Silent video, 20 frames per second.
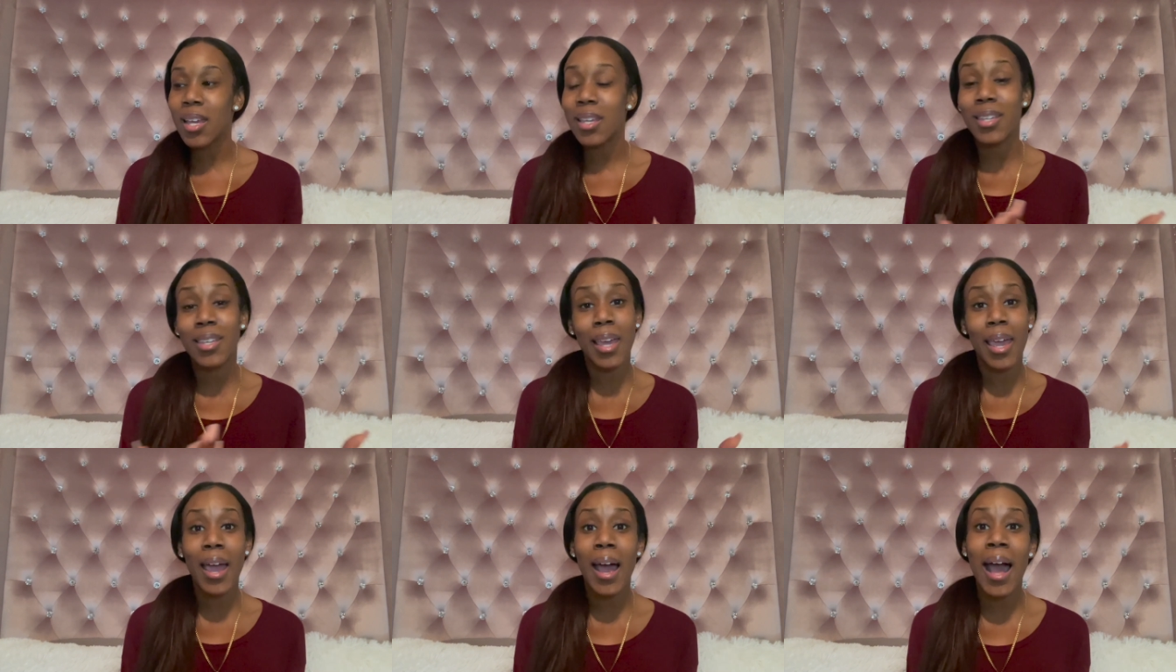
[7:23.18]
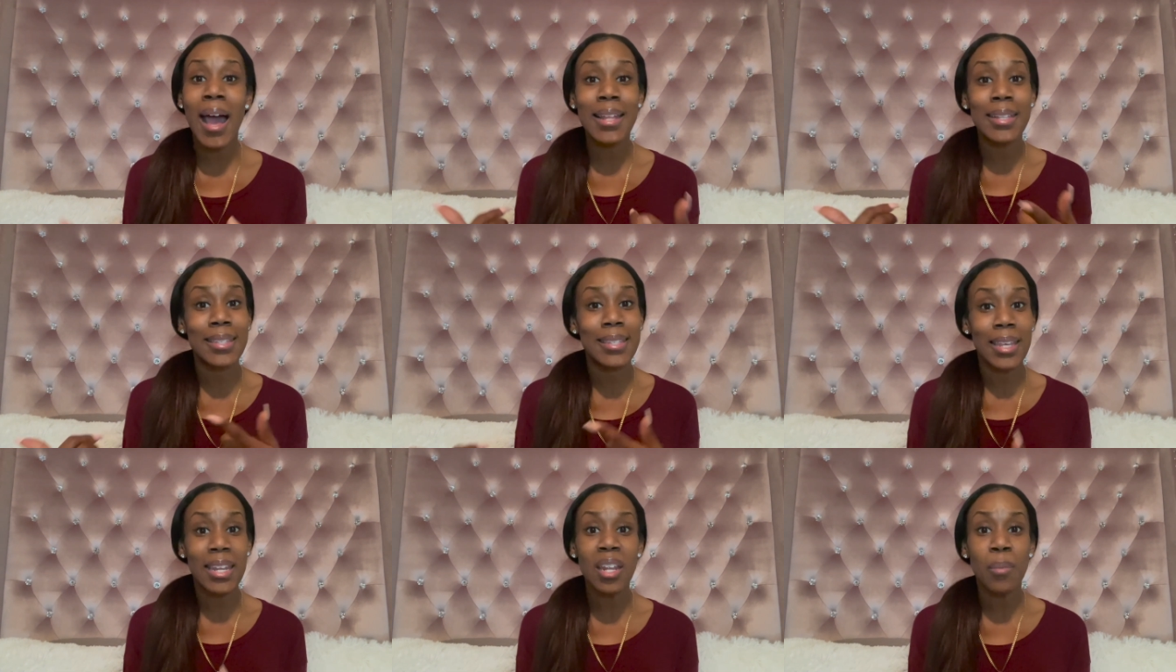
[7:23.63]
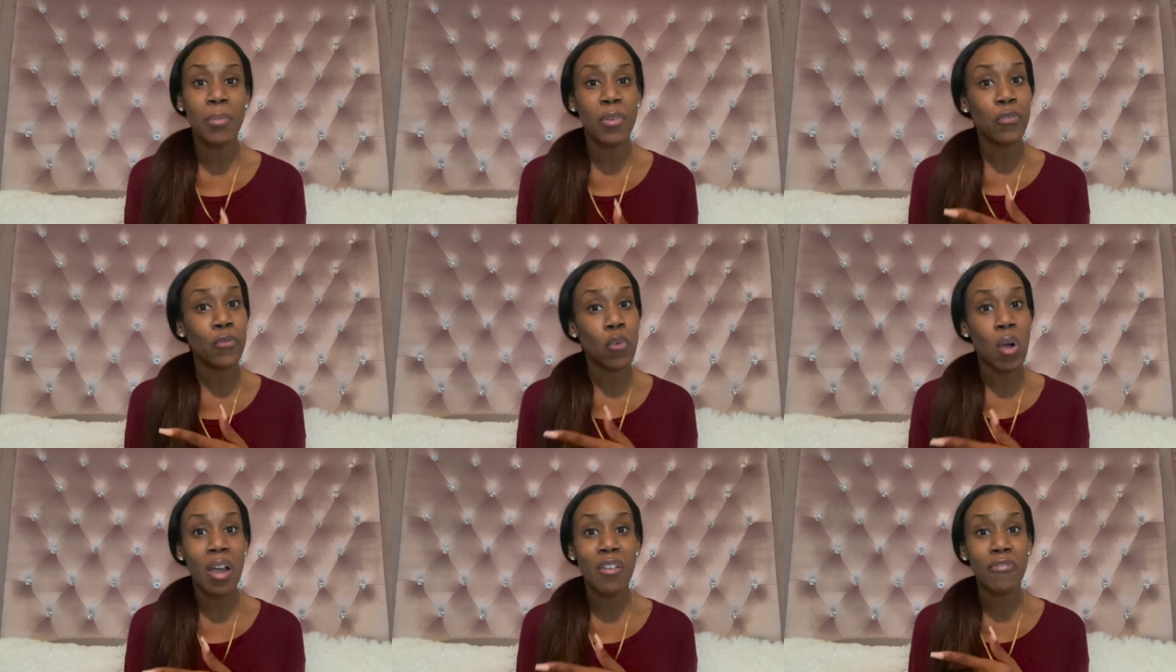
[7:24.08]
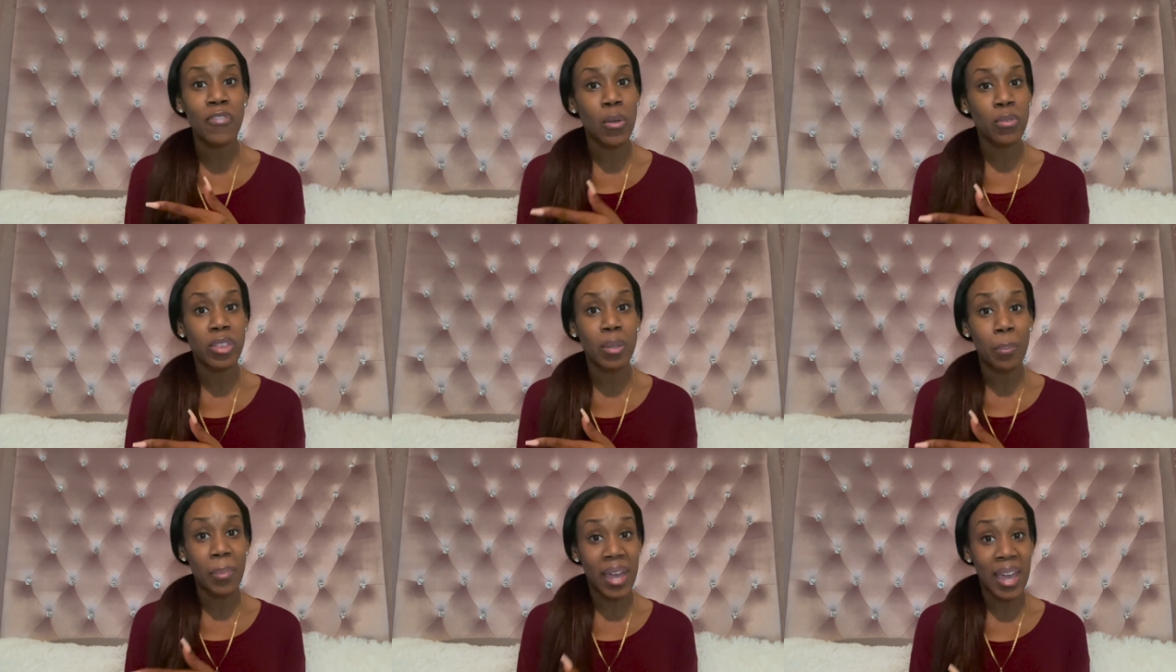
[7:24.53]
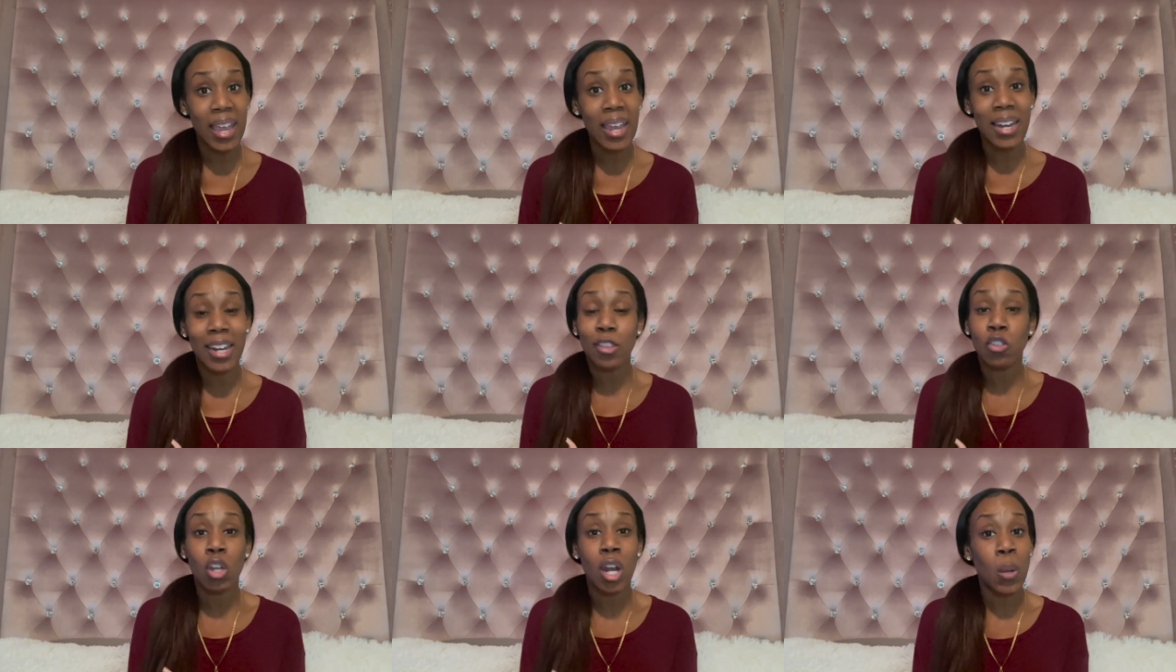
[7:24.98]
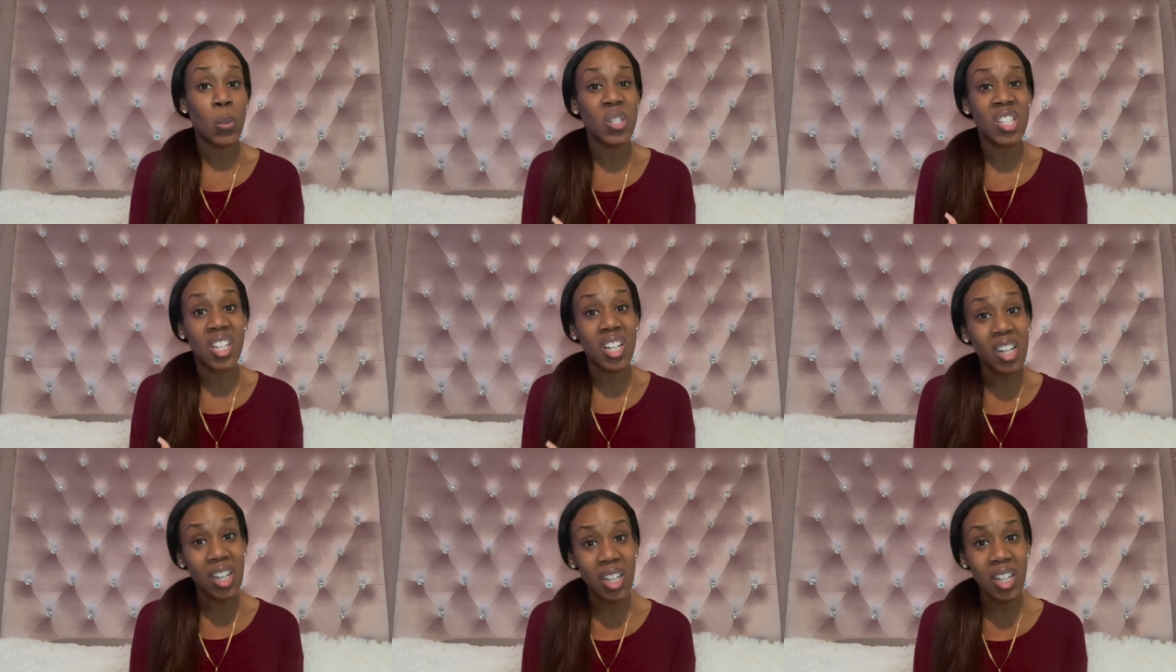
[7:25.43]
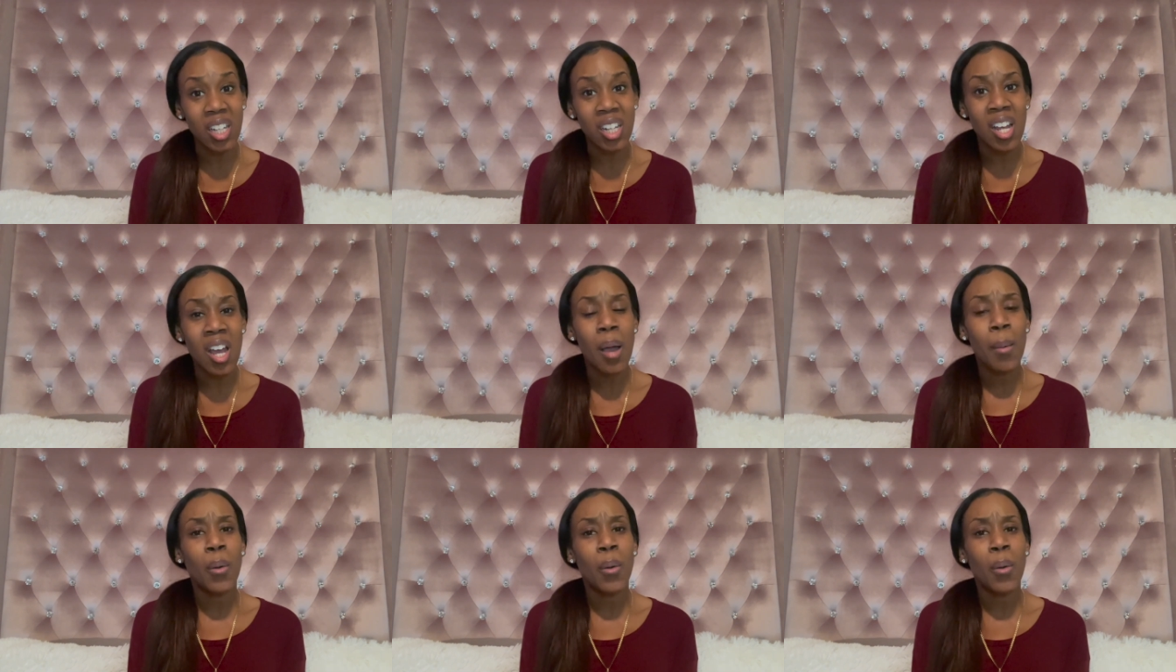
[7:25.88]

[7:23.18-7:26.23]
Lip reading: Yeah, I didn't before I felt the pain. I thought I was good.